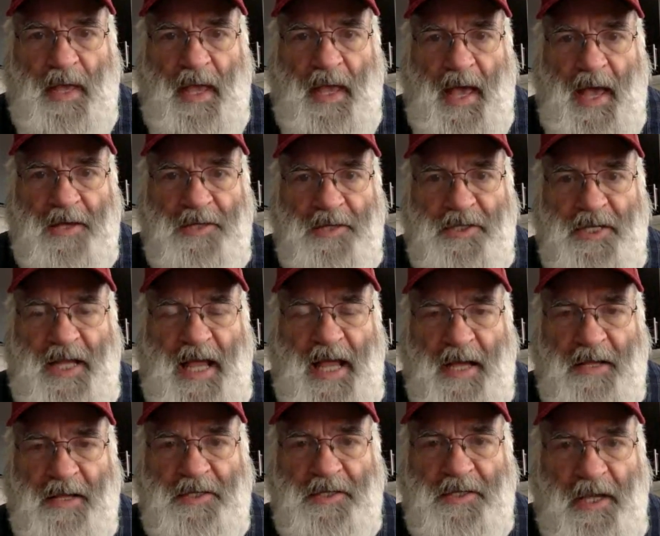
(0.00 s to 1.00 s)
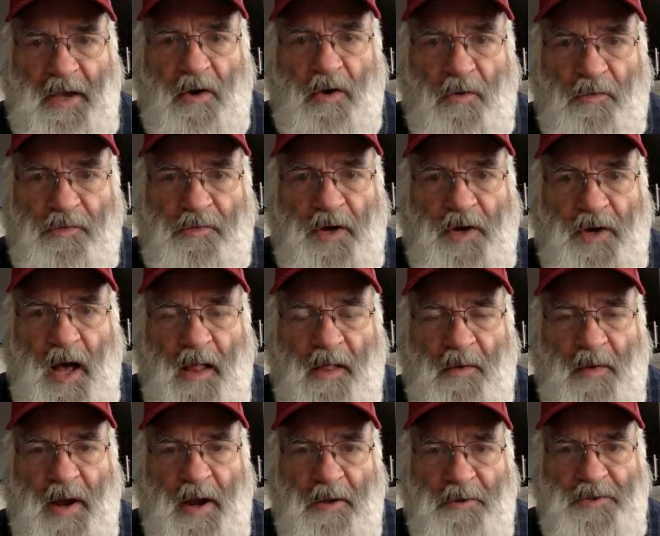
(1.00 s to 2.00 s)
Hashtag CO for
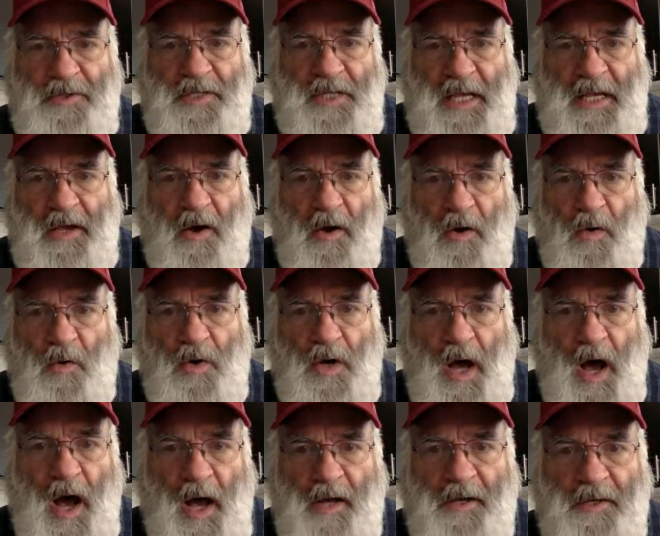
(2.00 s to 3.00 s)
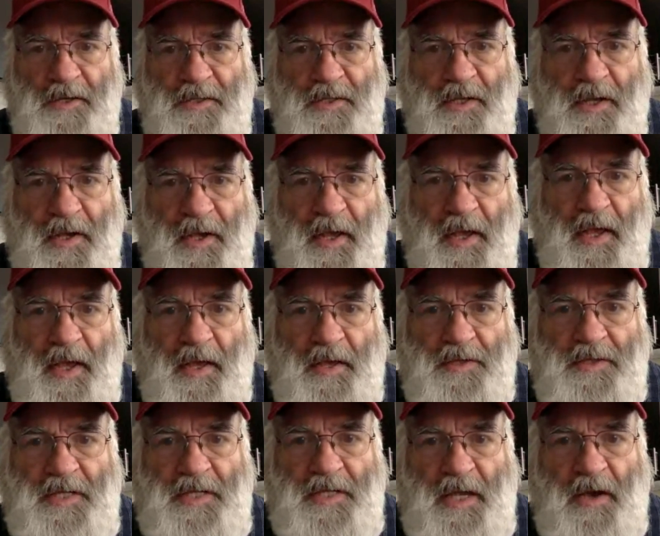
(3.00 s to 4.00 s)
Colorado, CO Caucus,
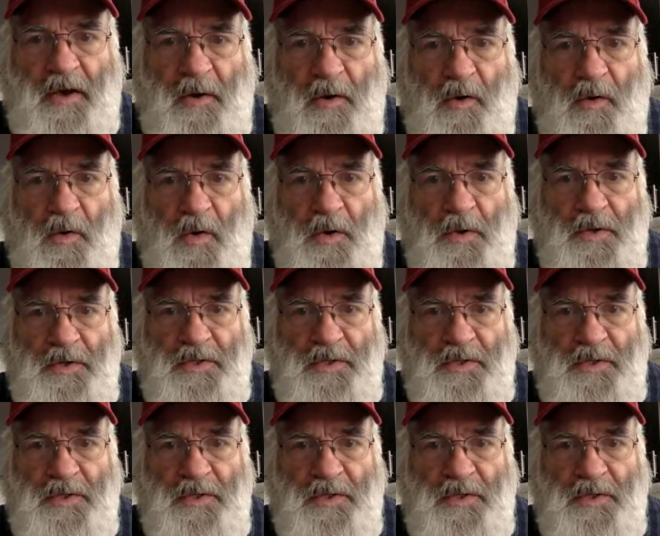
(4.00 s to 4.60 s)
COCAUCUS,